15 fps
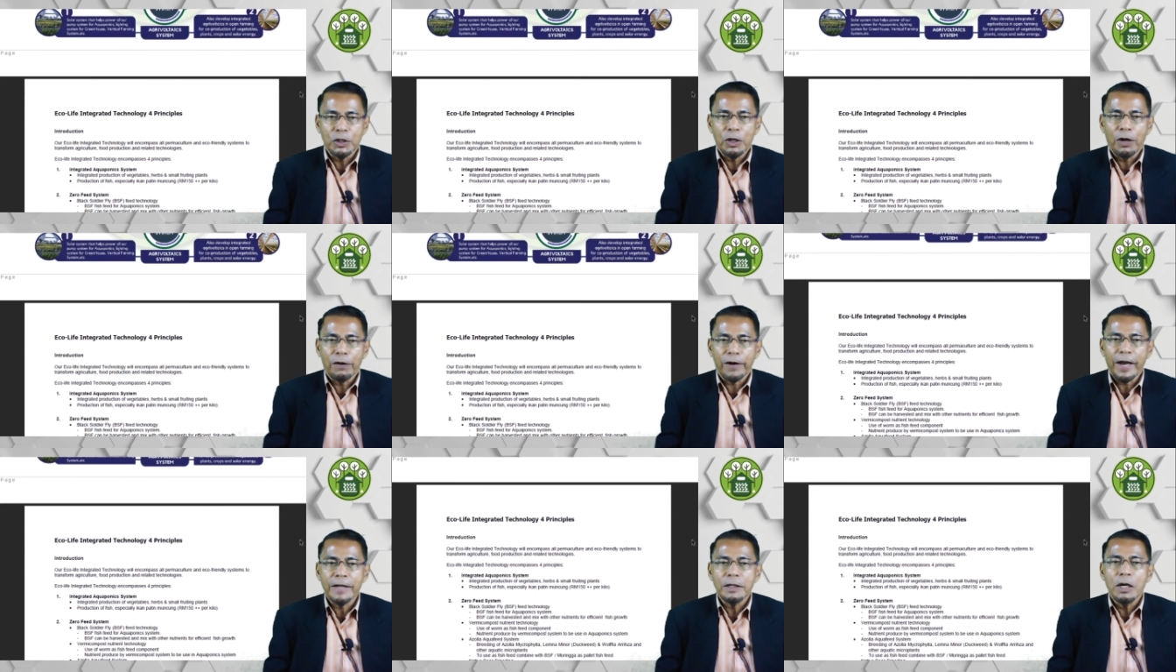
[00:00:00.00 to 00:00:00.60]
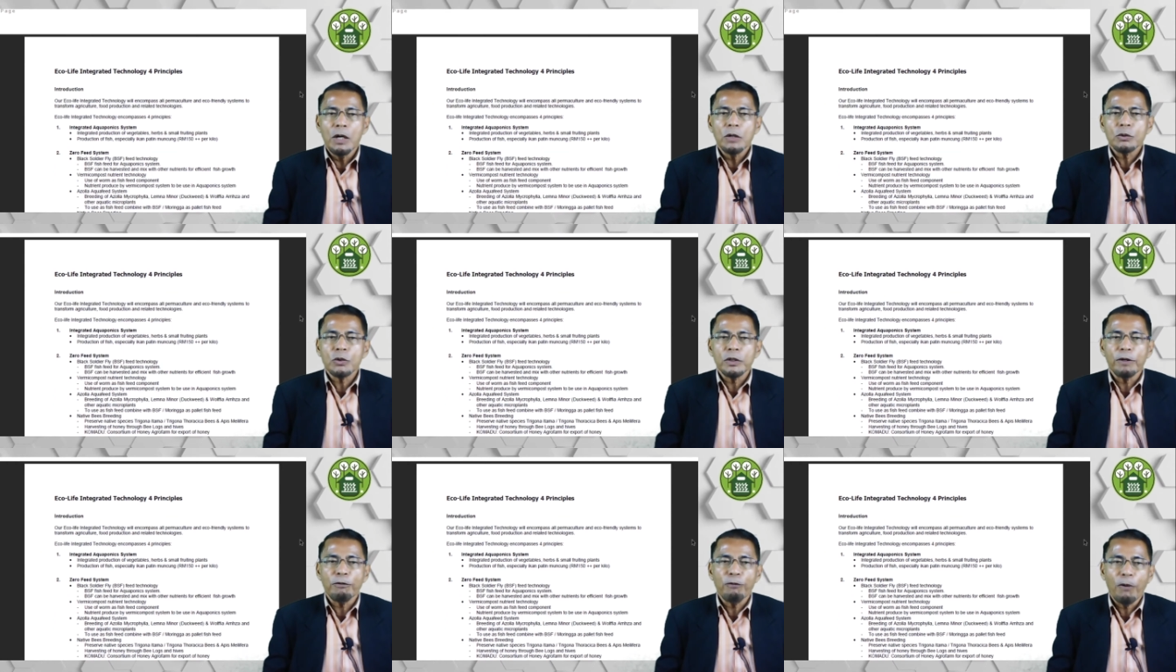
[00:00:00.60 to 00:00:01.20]
Alright, so
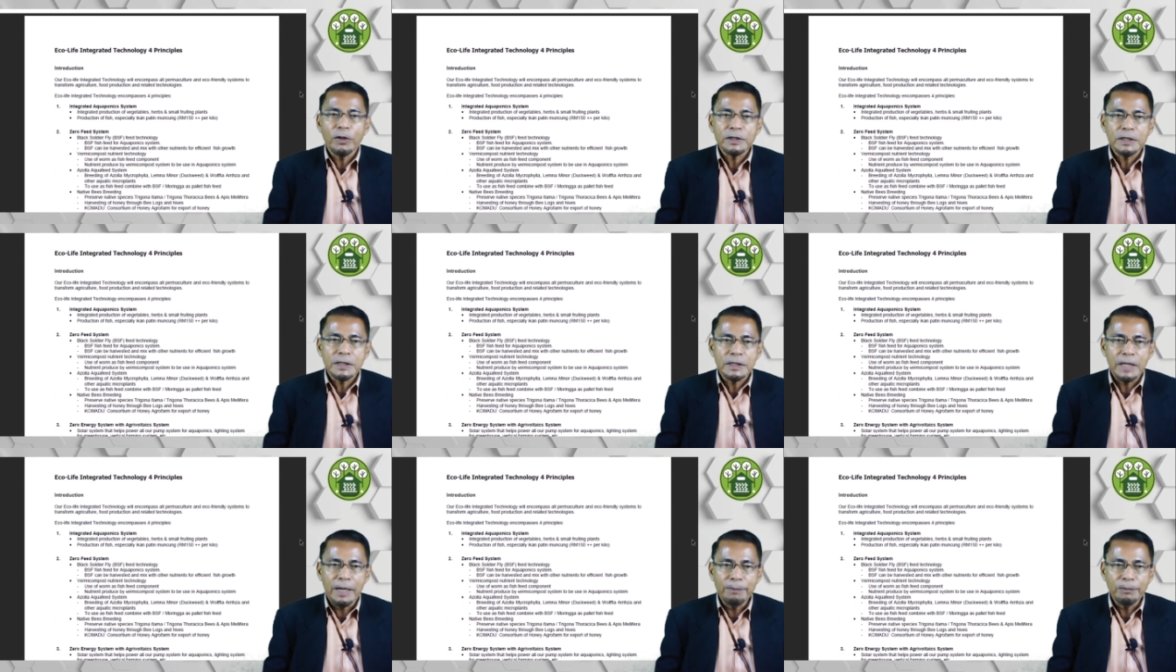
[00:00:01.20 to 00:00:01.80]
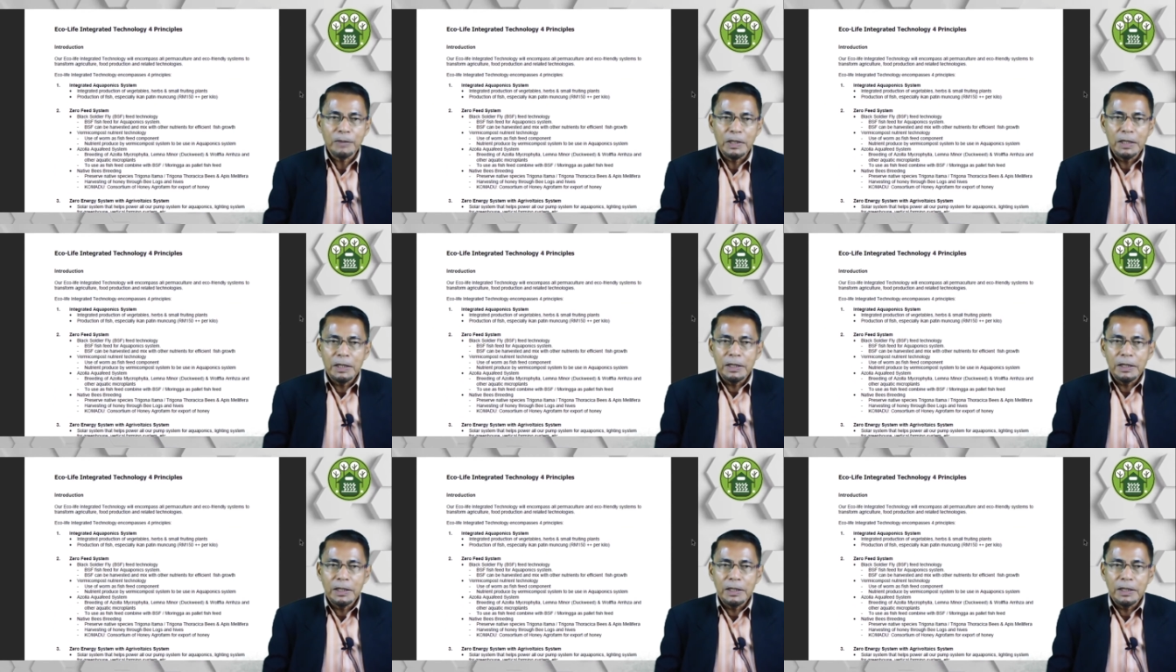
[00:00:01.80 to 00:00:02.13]
the 4 system,